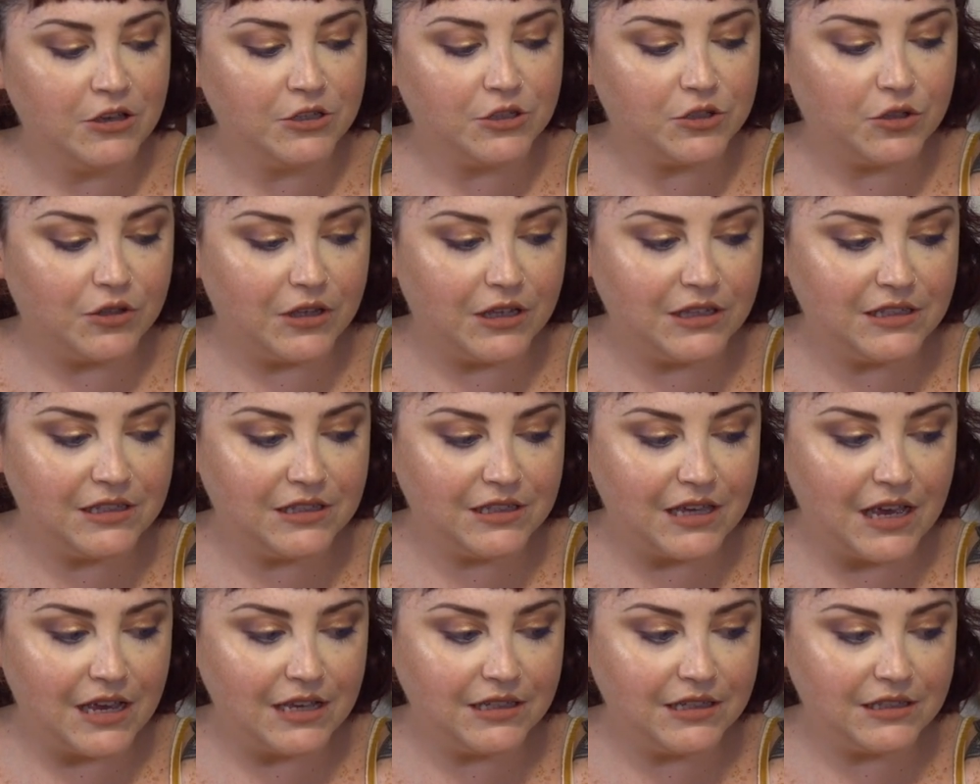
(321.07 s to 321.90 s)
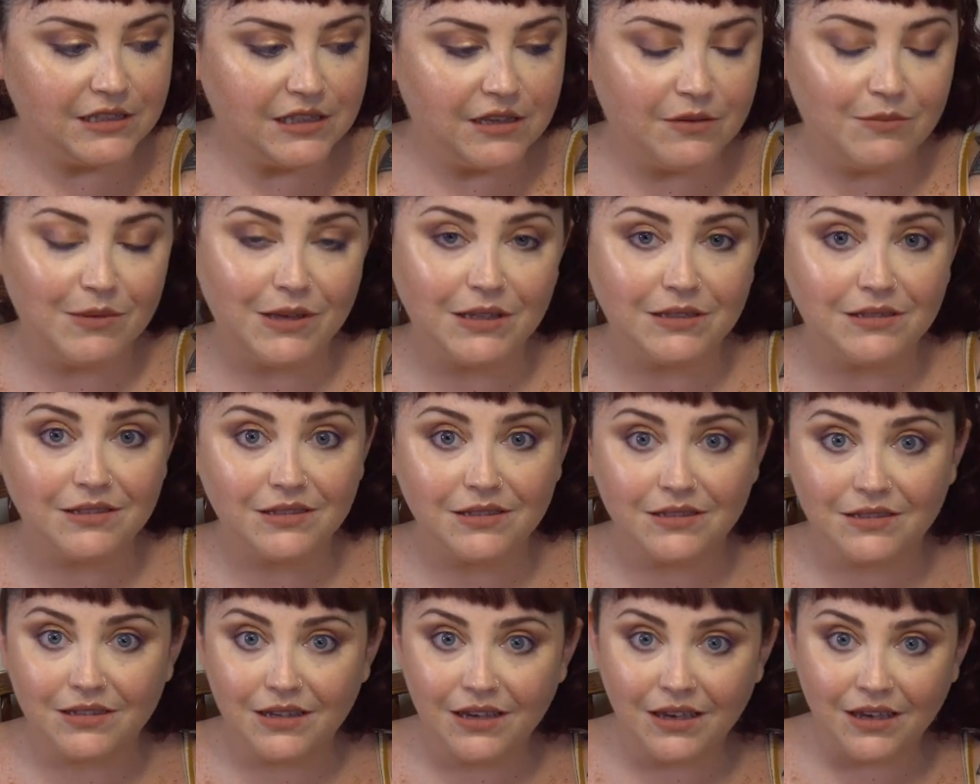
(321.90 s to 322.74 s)
So let's taste them and
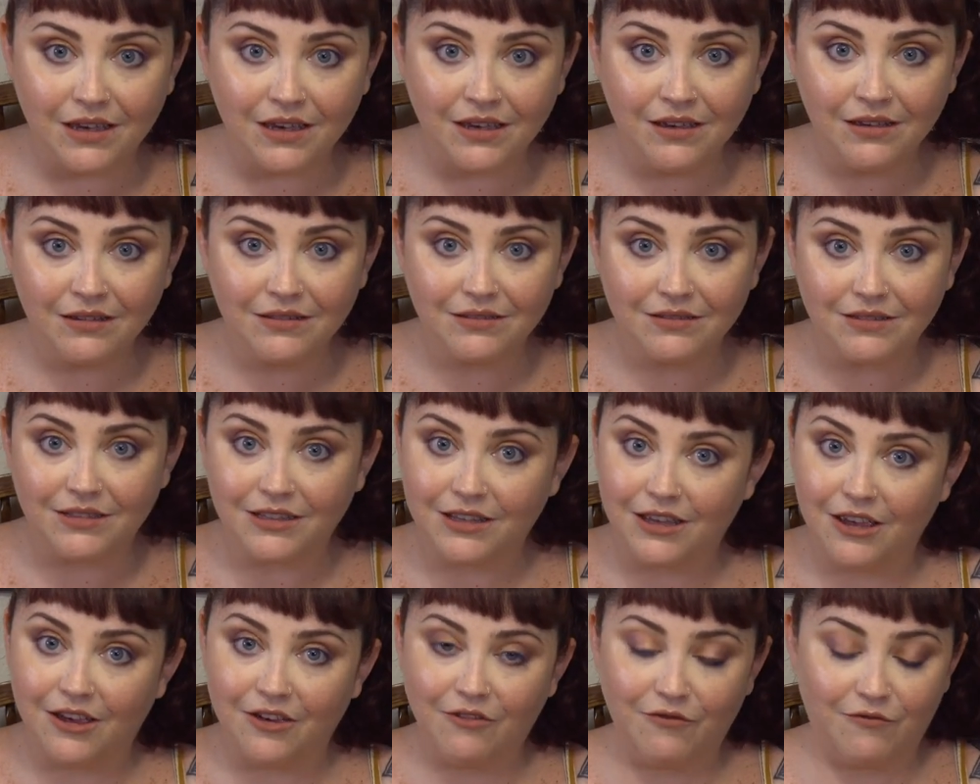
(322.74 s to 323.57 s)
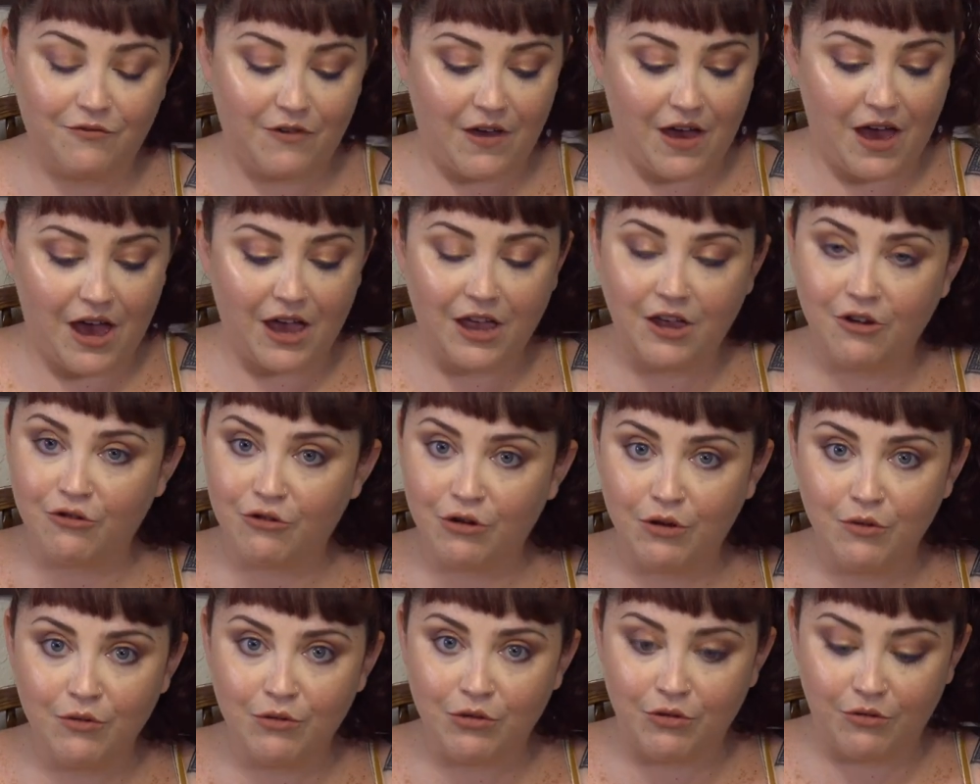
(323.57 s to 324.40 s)
see if I
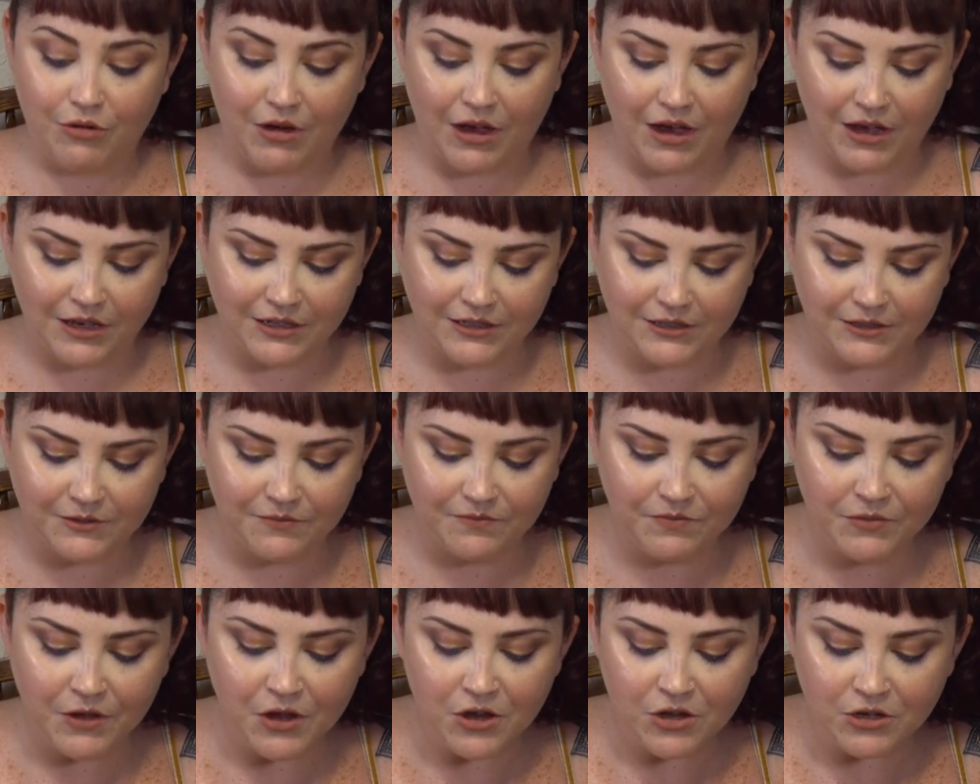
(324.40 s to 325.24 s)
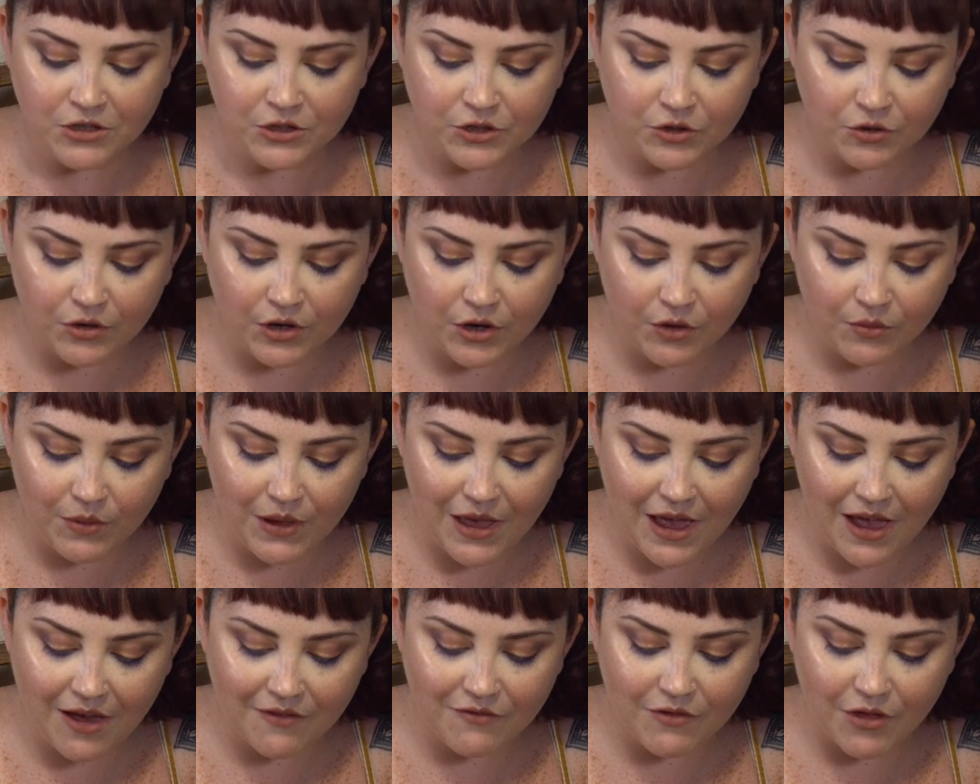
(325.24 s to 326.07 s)
agree with you guys. So here we
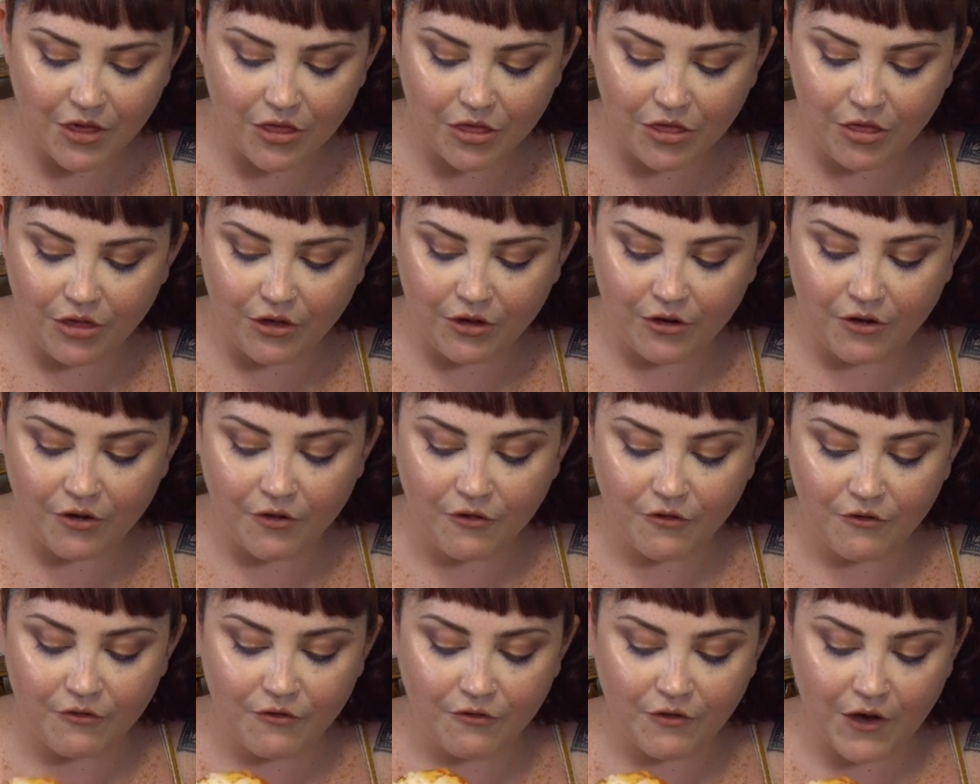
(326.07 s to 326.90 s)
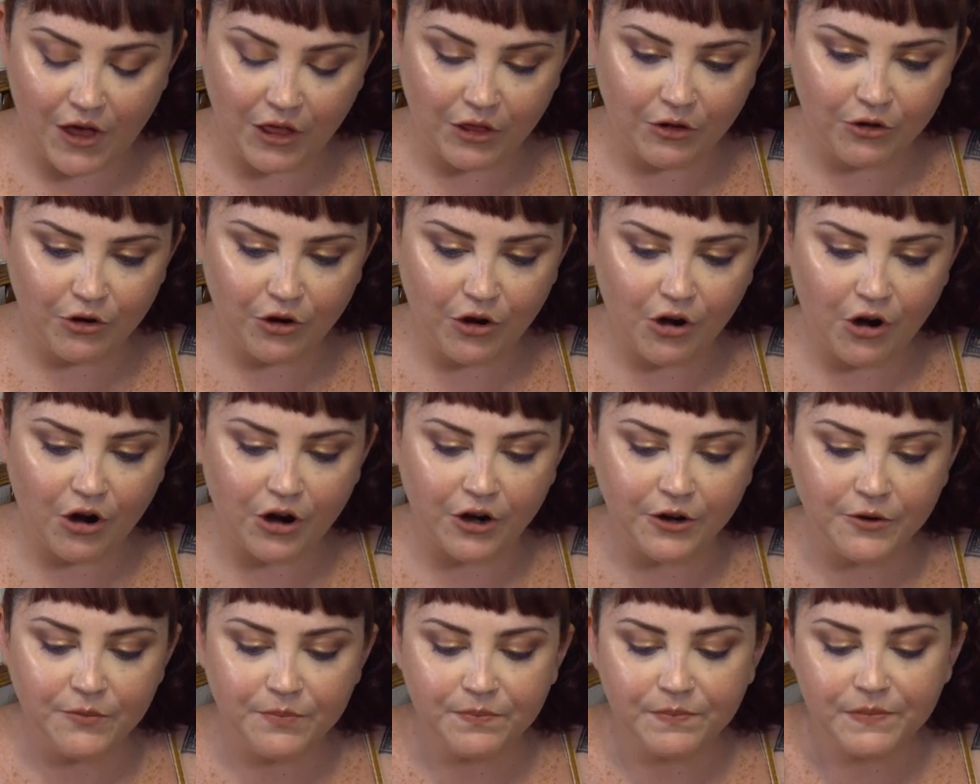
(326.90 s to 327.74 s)
have the Follow Your
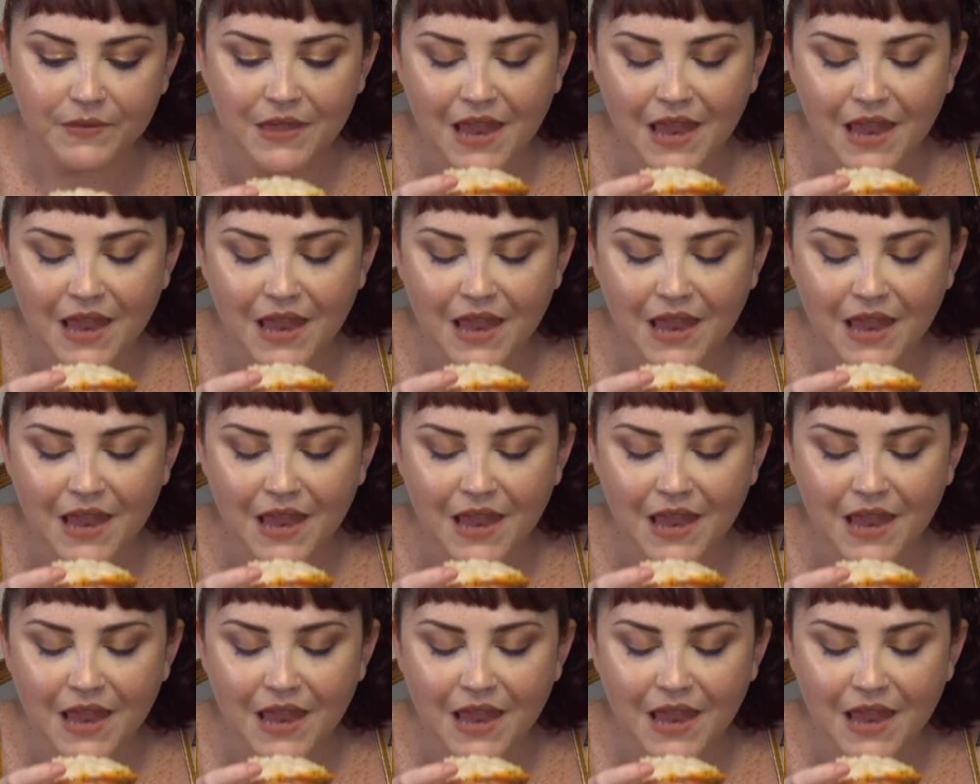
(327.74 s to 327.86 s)
Heart.